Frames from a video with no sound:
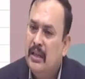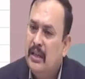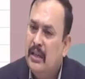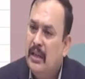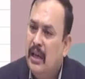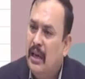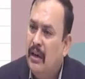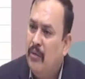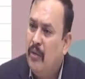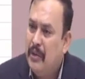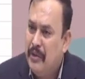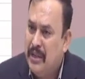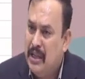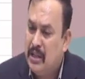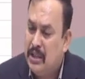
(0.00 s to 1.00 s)
what we
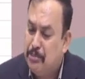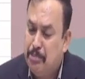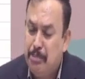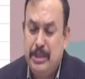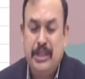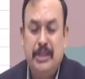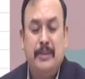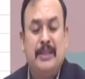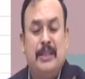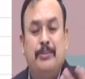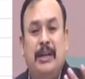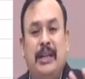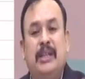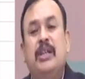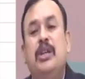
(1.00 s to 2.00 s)
can call best
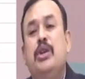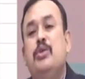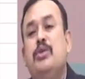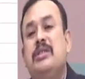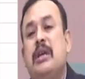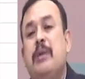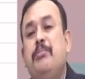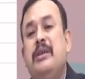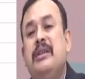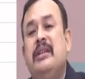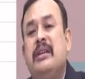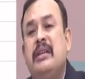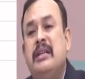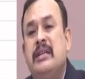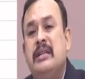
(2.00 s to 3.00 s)
assessment, you submit the
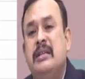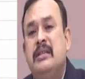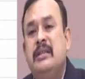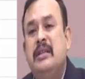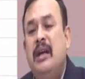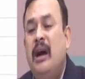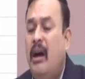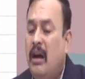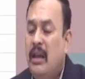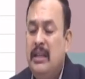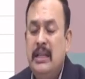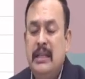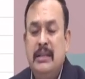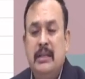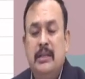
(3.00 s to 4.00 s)
return, all the
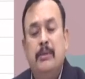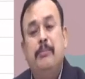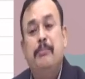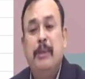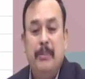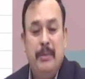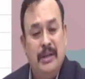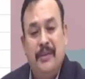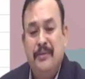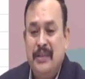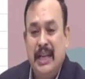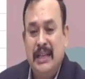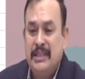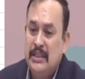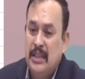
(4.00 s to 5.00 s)
return when payment of
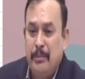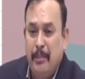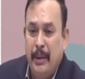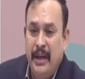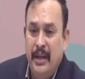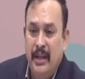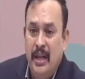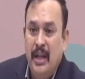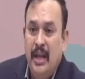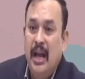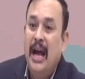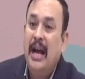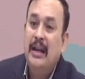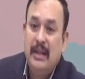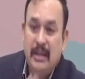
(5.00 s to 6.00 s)
taxes are paid,
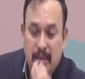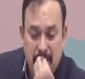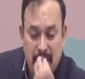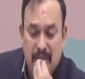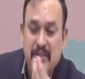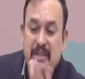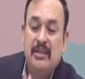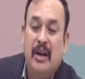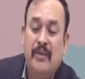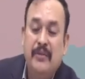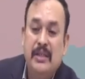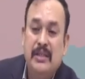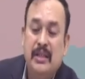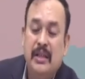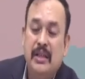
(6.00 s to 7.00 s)
and request the
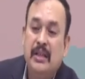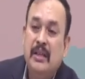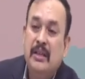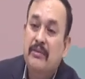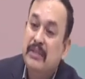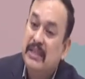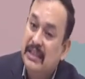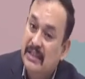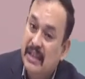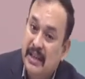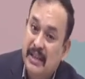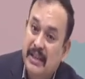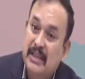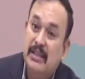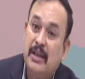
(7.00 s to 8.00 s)
officer within 30
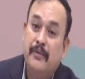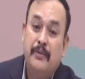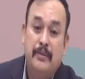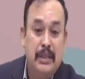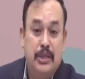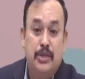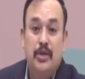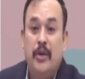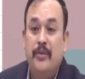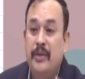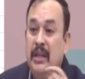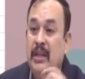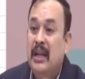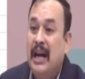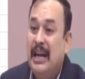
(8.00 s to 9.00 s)
days of issue of
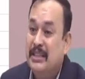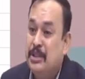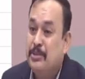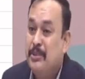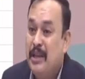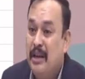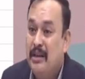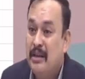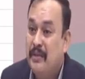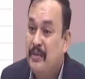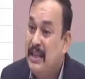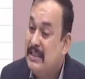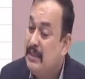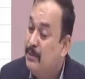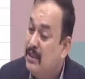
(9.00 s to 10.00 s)
assessment order of
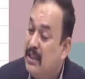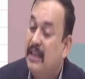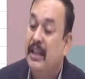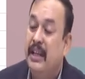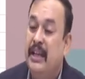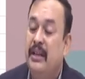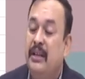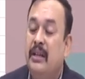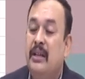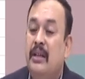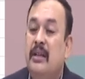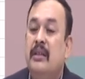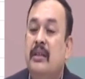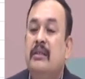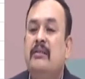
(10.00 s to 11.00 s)
ASM 13.
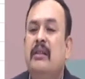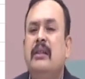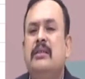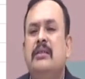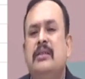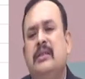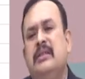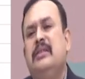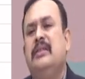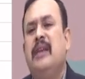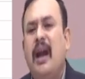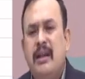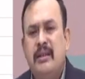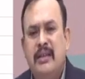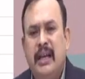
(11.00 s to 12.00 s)
Then in
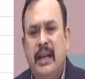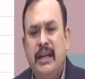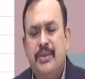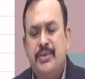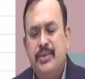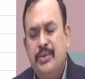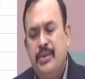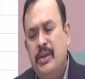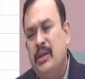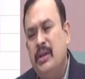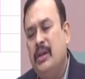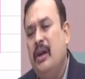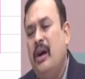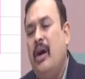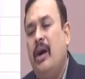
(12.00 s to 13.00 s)
that case,
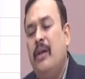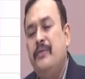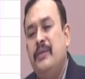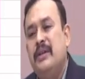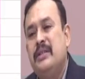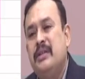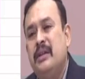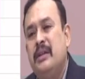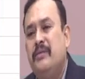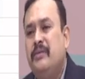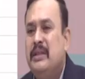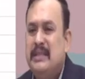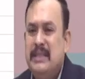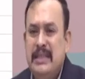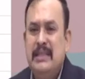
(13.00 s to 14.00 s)
officer will
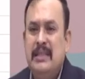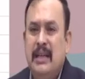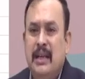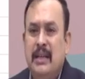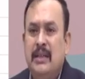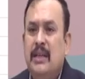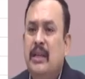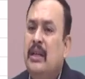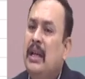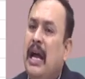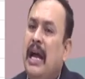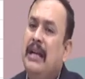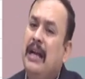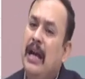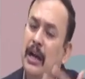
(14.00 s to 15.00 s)
see that,
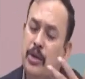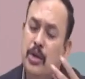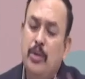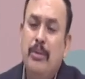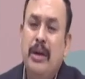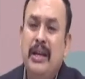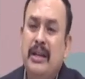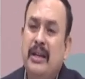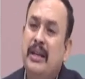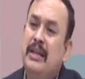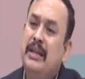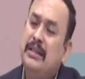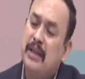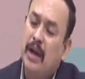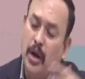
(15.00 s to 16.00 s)
and automatically
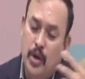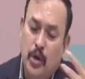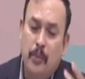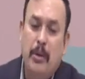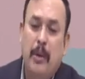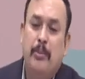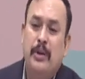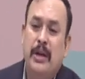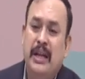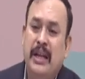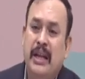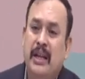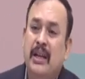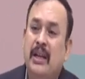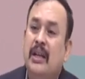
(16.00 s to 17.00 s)
it is
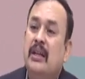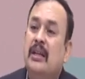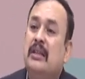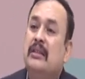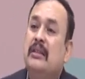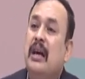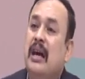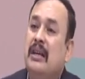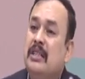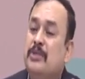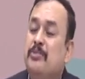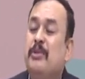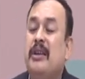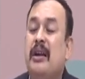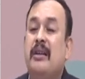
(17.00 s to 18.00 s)
auto-populating. The
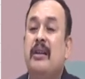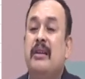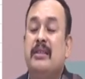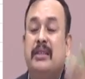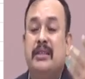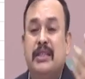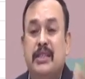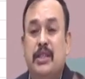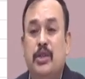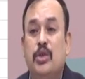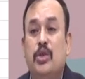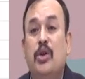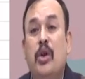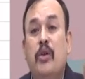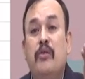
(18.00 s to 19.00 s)
assessment order under section
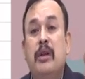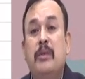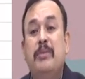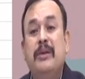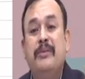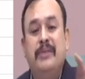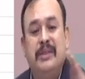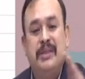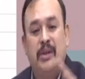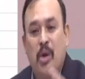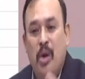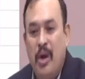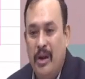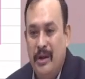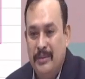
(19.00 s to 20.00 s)
62 will be
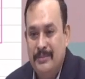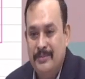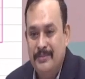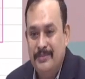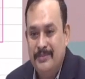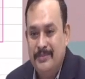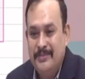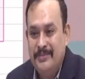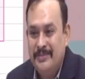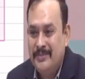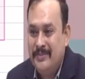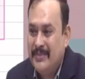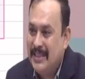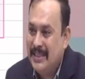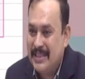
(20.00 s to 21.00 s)
withdrawn.
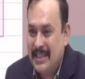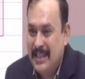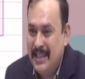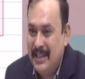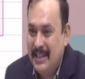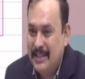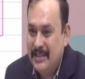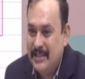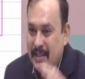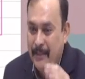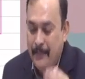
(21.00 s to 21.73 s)
Is clear as sir?